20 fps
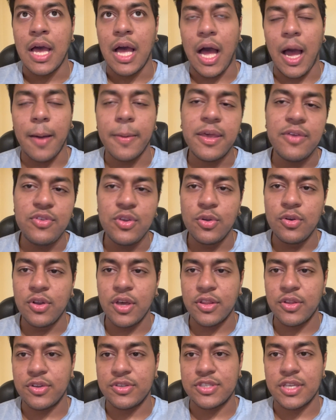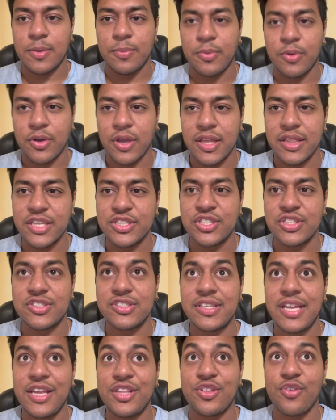I'll give you another example. Okay, let's
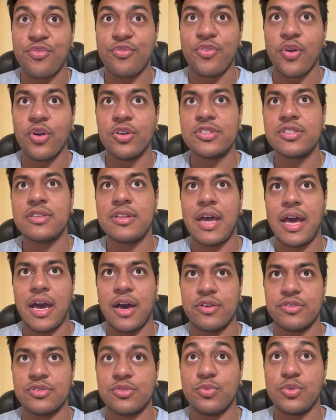just take the first house,